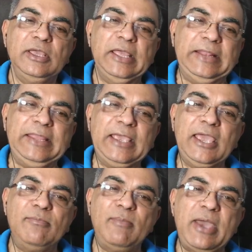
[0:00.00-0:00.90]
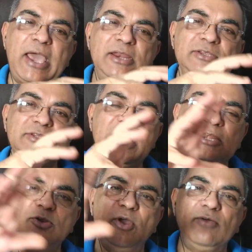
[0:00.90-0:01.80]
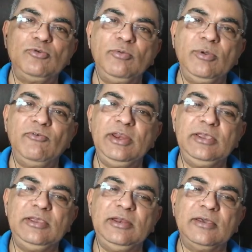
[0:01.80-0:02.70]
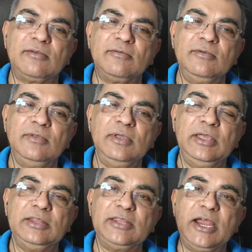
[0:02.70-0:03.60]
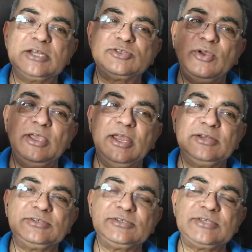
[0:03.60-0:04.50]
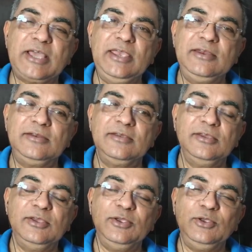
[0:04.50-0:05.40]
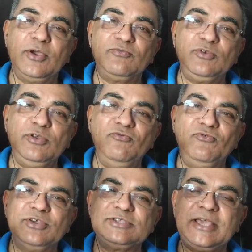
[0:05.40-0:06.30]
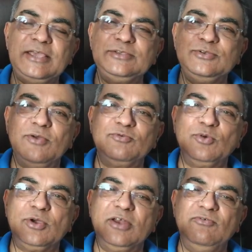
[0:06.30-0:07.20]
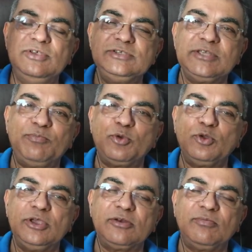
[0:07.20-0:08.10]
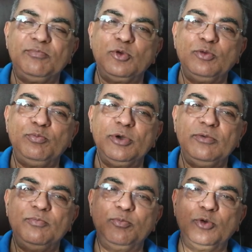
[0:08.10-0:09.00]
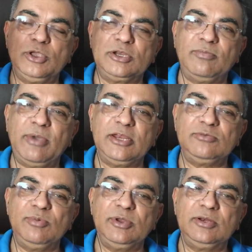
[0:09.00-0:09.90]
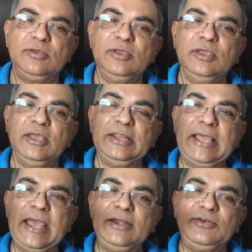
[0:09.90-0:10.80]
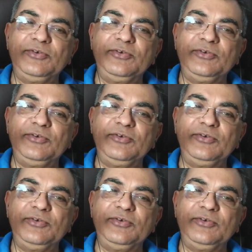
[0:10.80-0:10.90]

they can manage that. You have to be very clear. That's why at site you have to emphasize. You have to convince the project management that